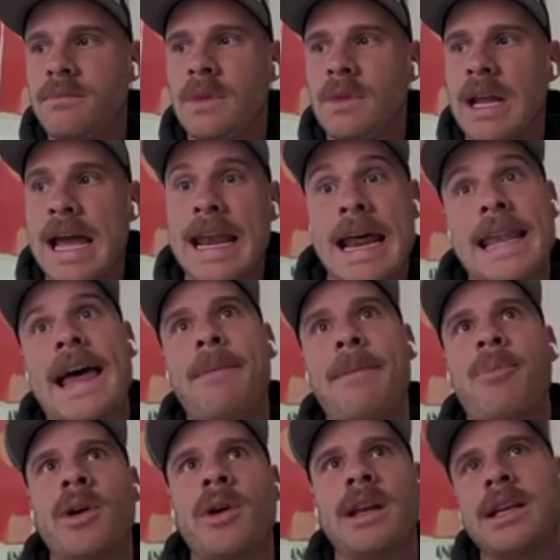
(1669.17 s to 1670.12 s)
And at
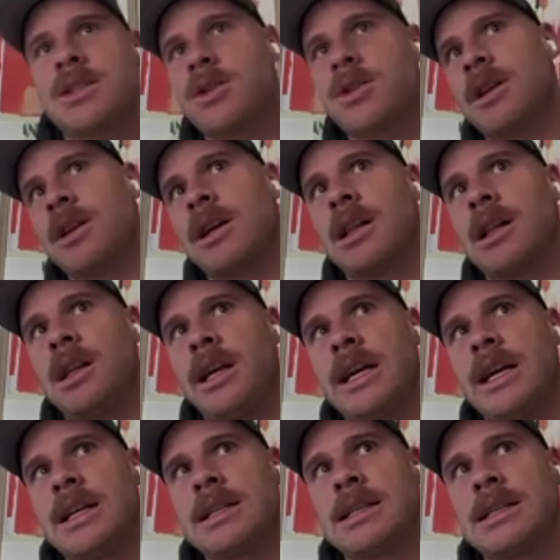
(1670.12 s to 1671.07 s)
that point, it sort of
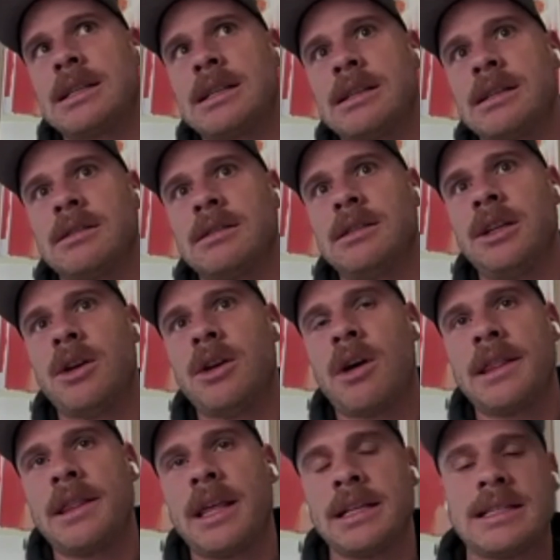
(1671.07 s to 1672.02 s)
clicks.
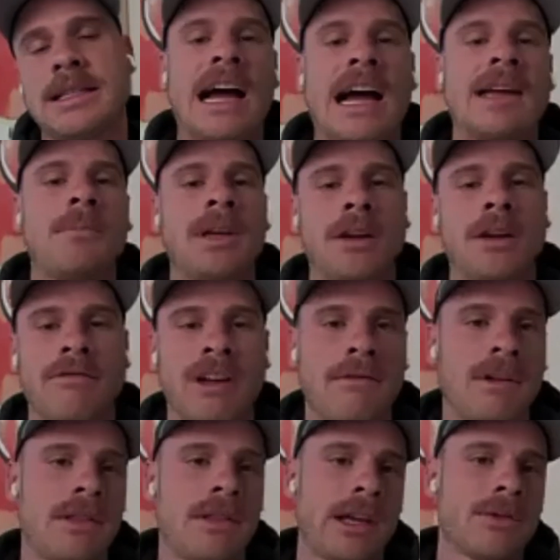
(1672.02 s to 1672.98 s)
I think timing of
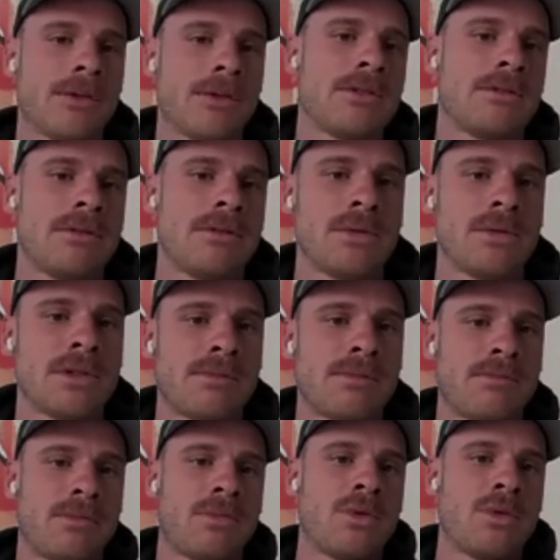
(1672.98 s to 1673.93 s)
everything
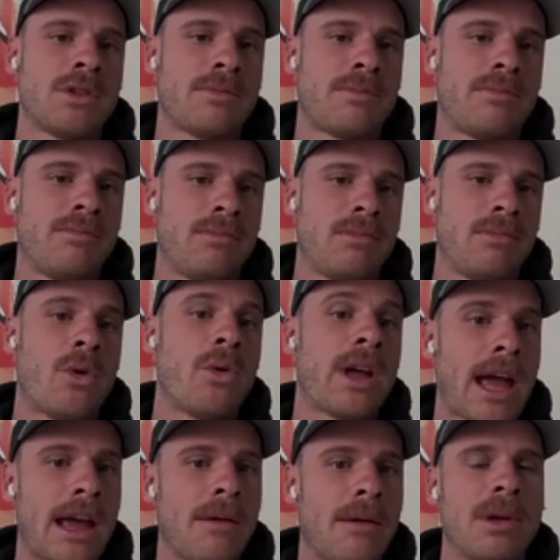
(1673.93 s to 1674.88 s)
was
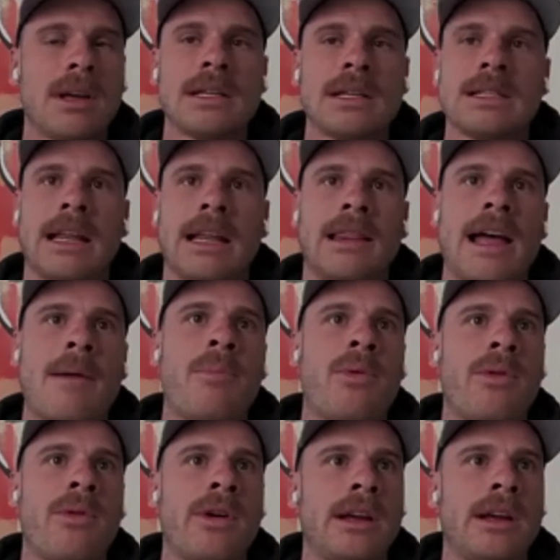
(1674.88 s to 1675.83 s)
okay, because at that
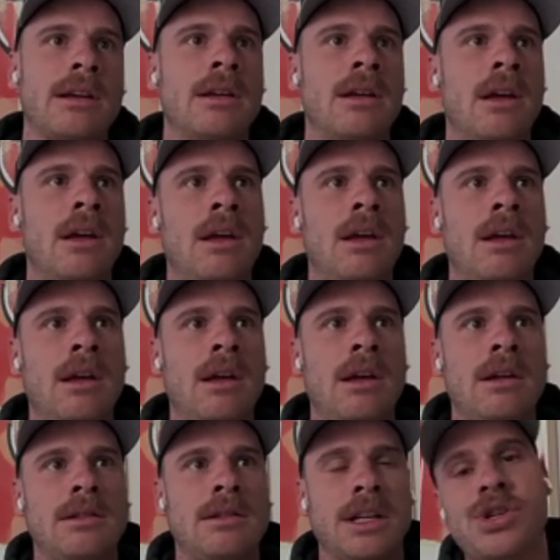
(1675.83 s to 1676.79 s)
point,
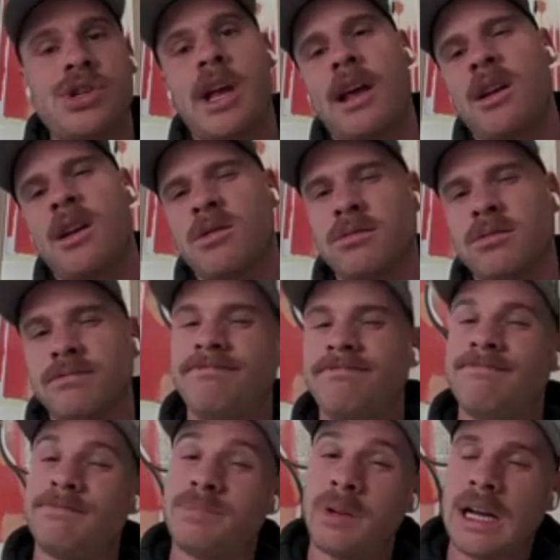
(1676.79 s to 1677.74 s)
the channel,
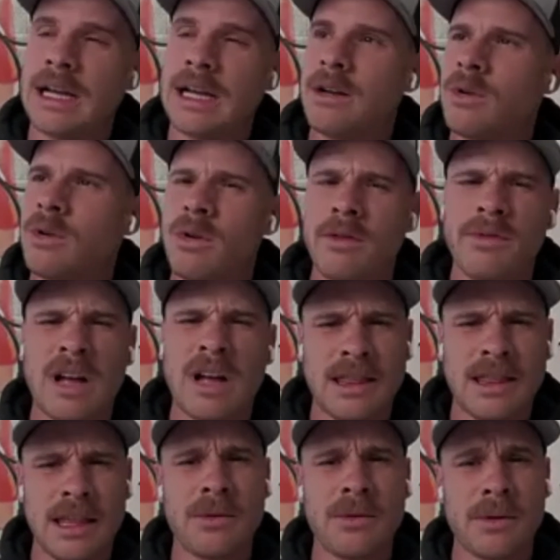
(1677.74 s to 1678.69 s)
I don't know, if
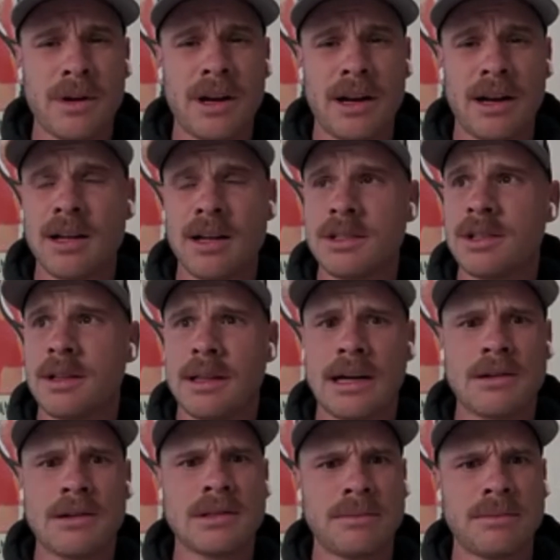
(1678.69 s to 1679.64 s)
I think we were at
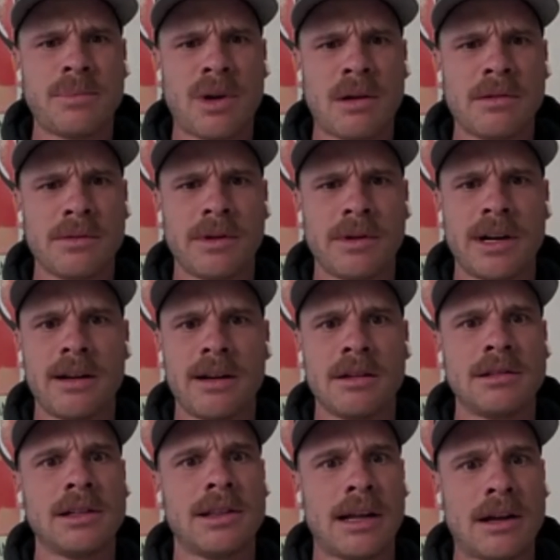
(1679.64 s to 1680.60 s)
100,000, probably we're at
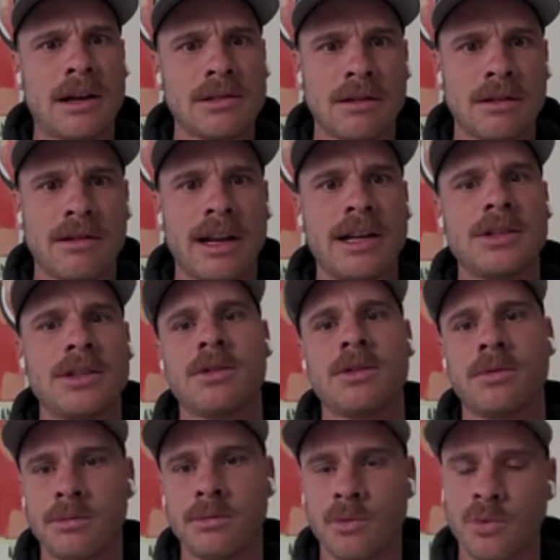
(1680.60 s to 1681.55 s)
100,000 already.
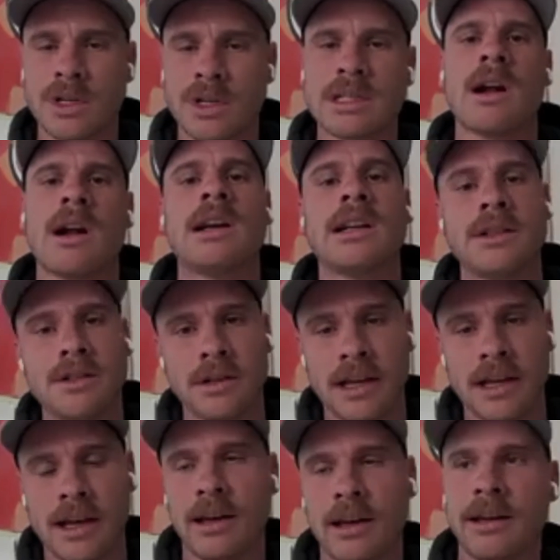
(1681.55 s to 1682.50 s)
So we're starting to
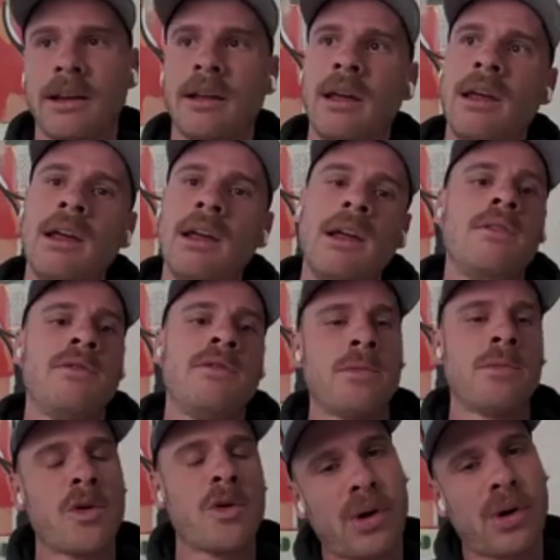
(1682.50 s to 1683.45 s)
get like a
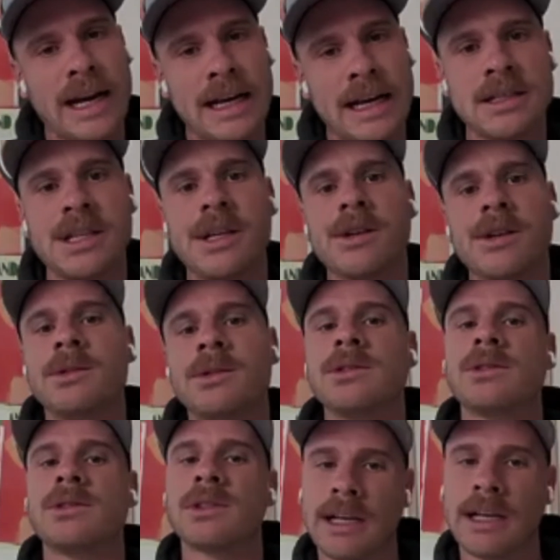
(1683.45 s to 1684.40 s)
few more brand deals.